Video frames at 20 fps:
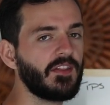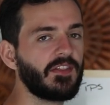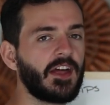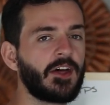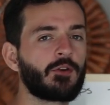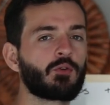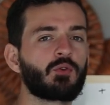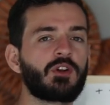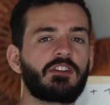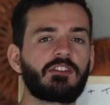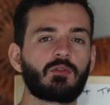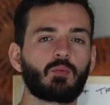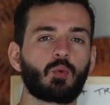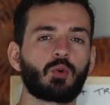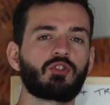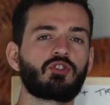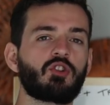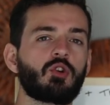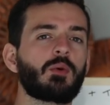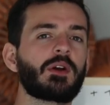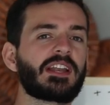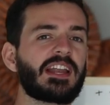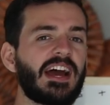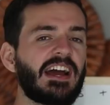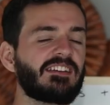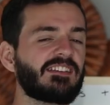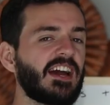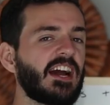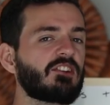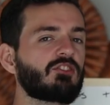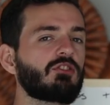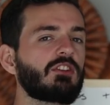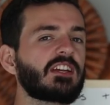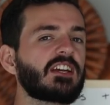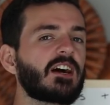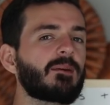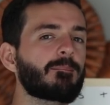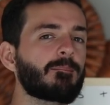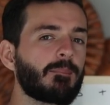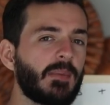Now, the reason we're doing that is
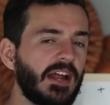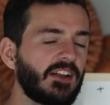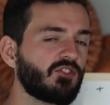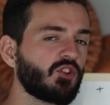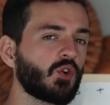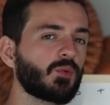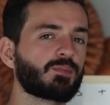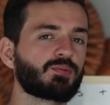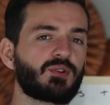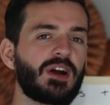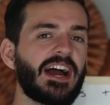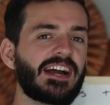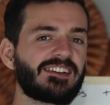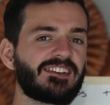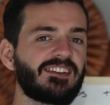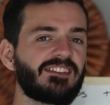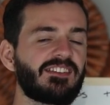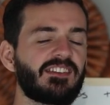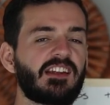actually a mental practice